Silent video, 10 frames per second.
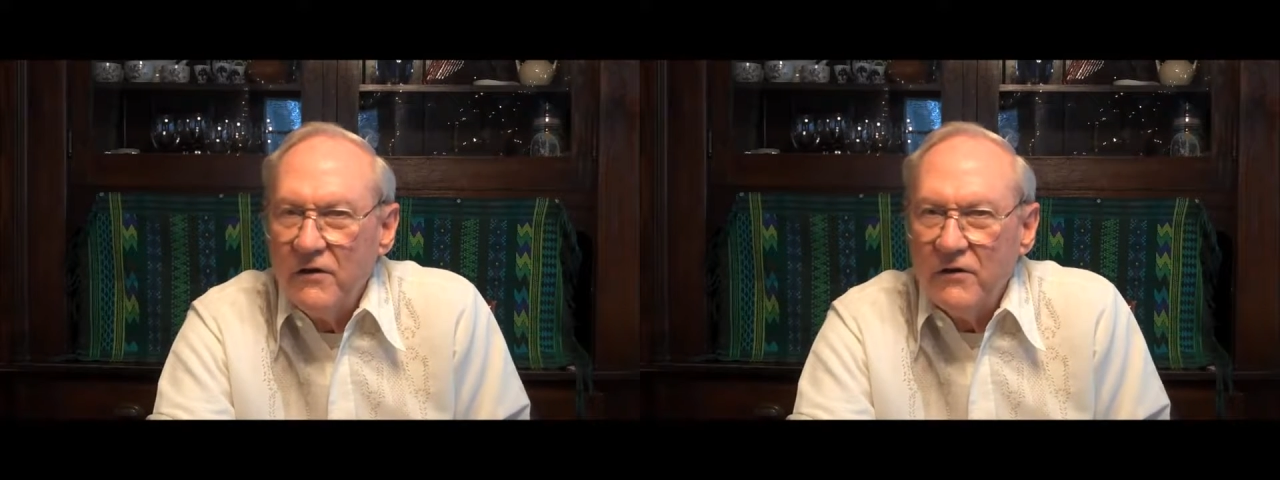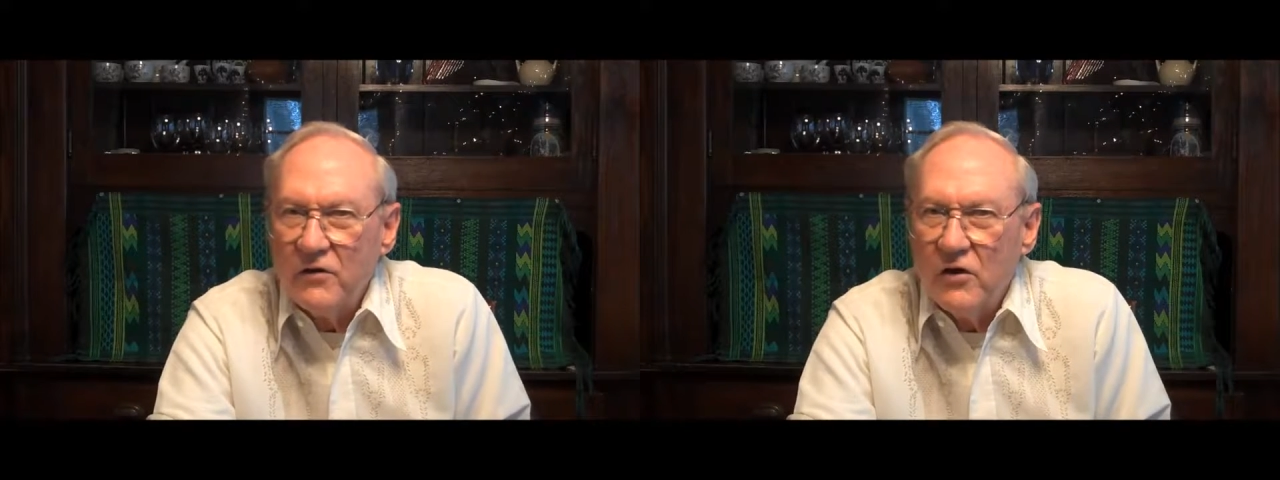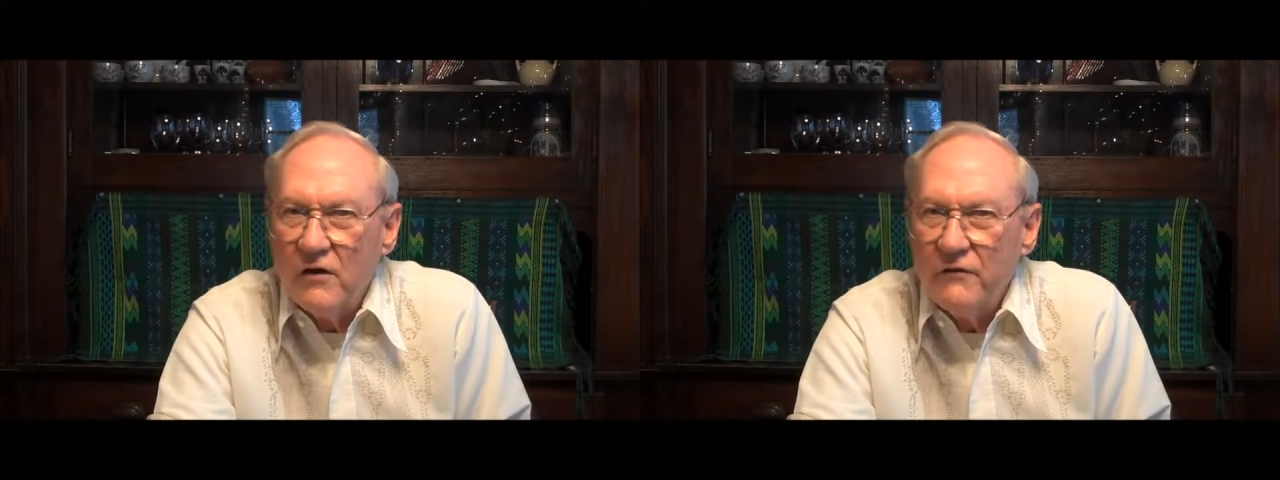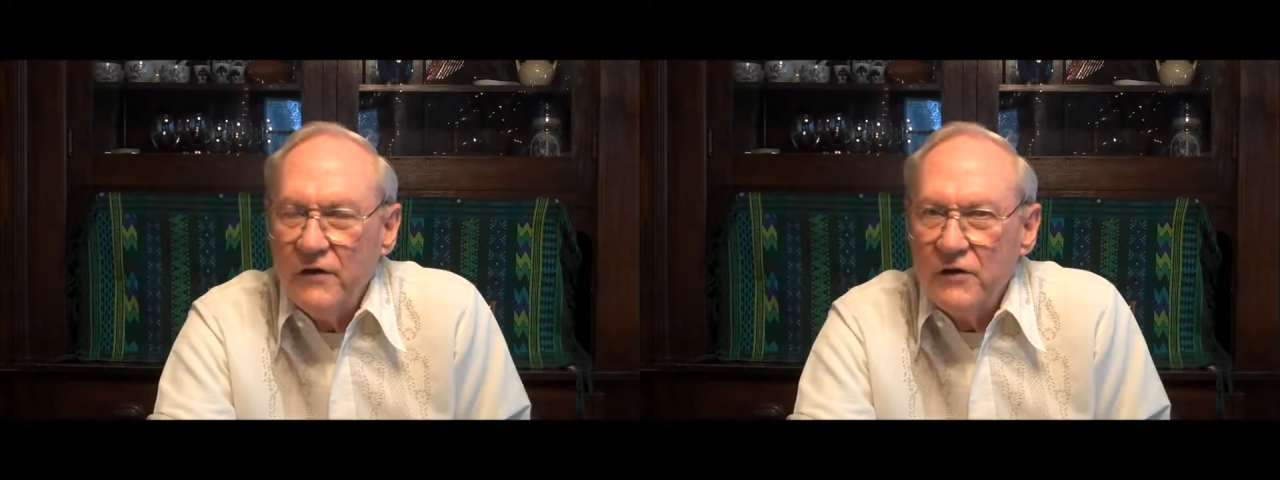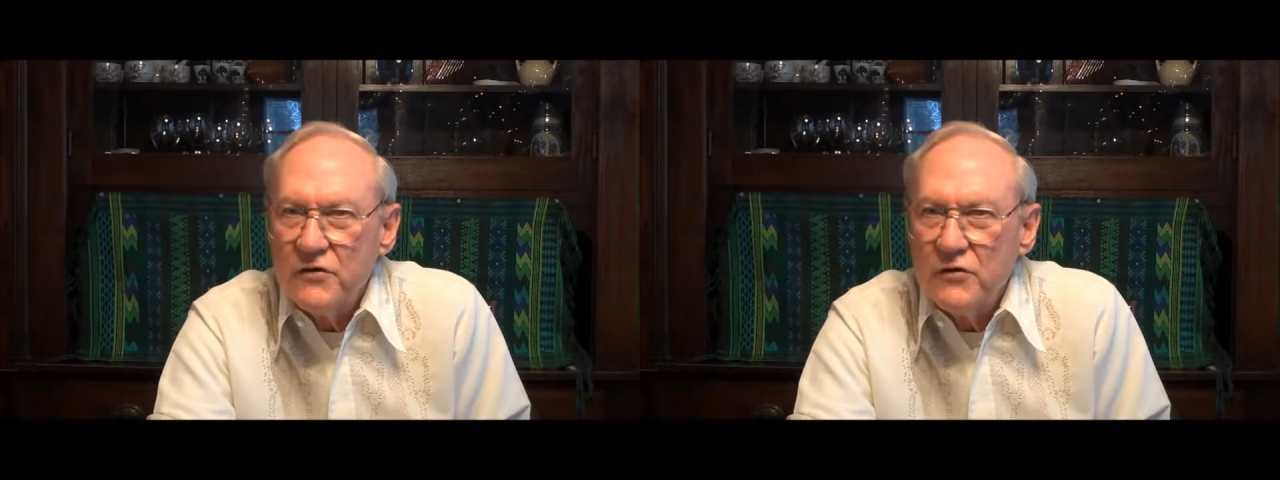the coffin
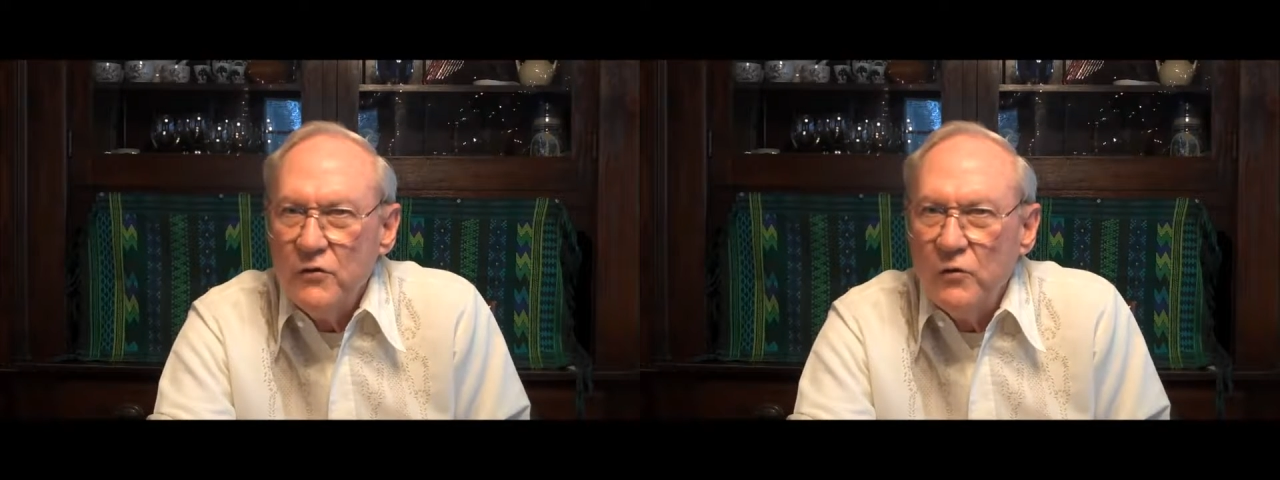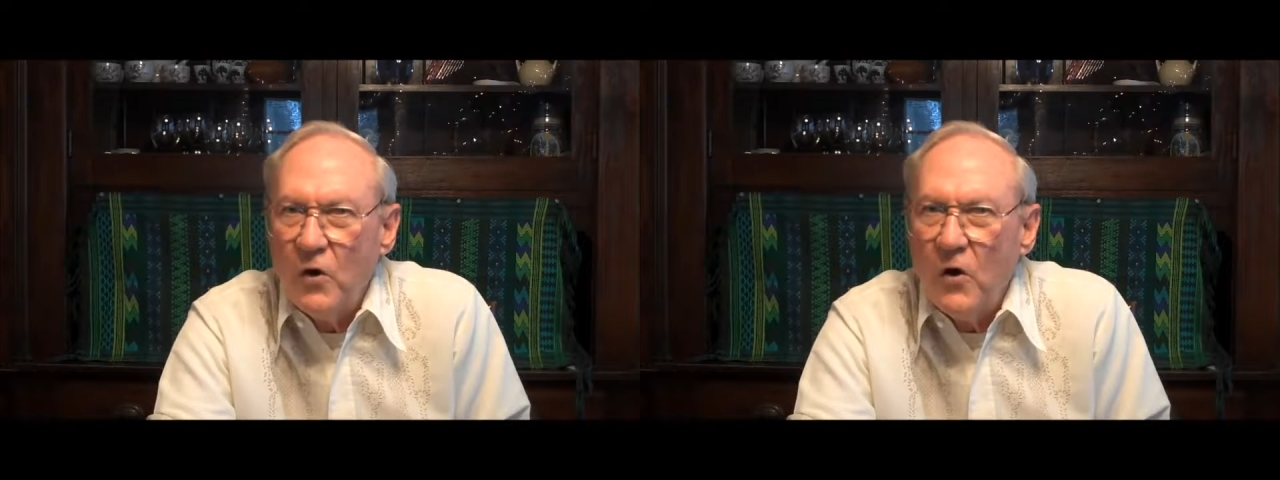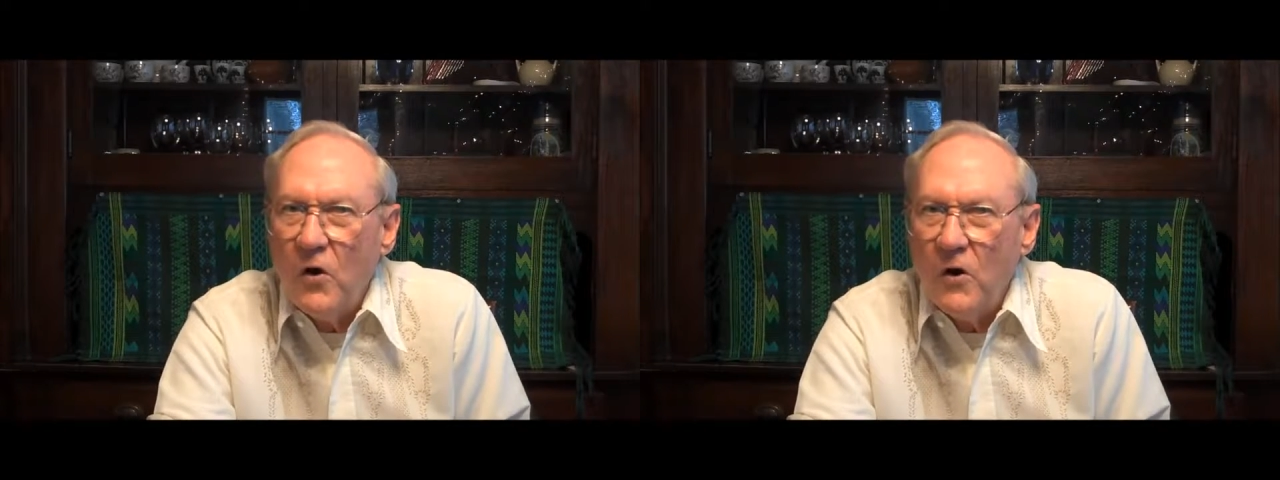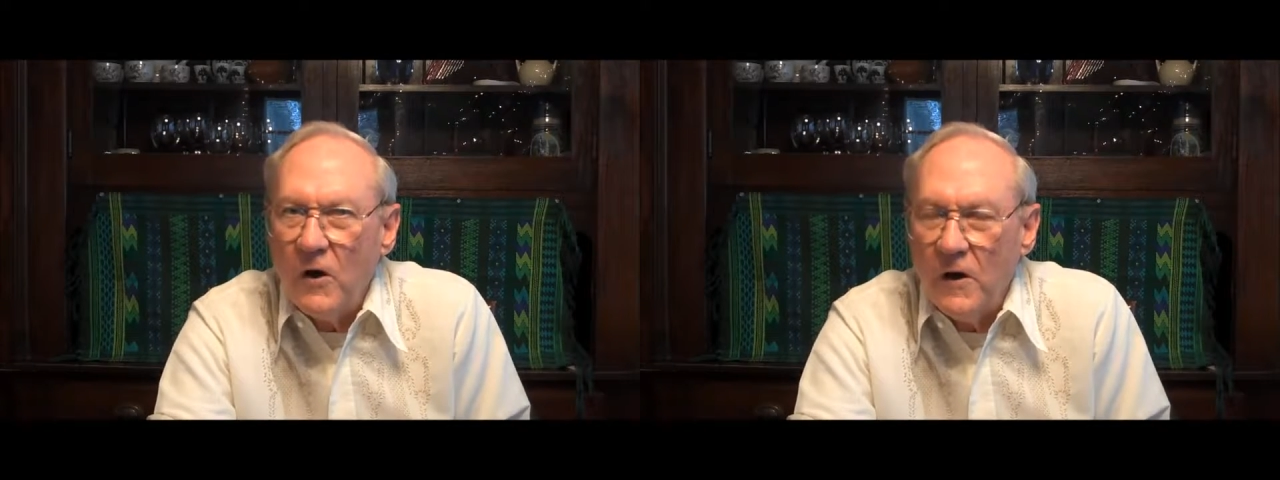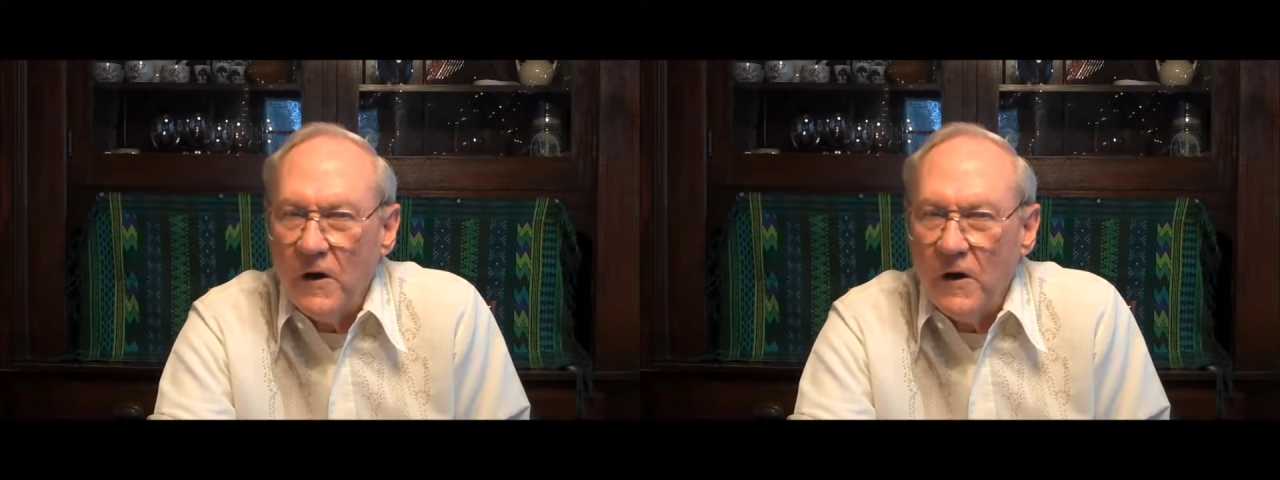is too long.